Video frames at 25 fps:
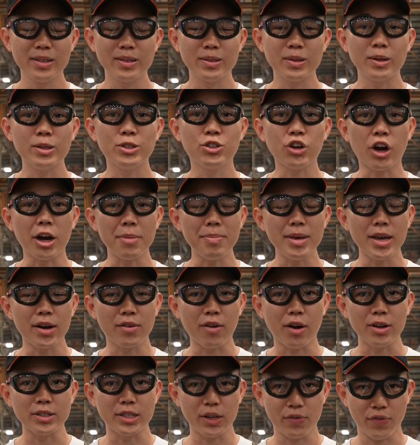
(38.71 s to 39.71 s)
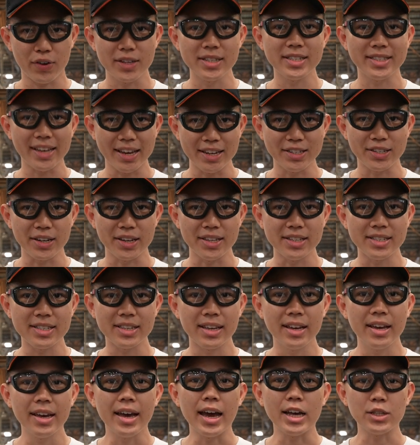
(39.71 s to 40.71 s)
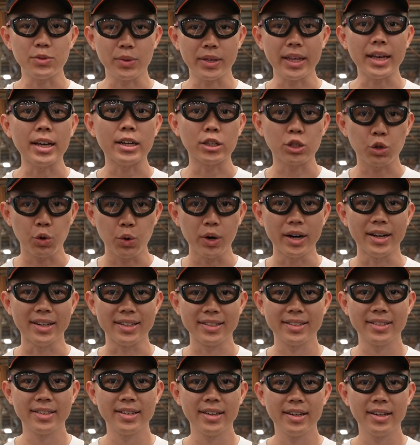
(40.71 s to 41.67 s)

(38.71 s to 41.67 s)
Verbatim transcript: So join me across different stations as we take a tour.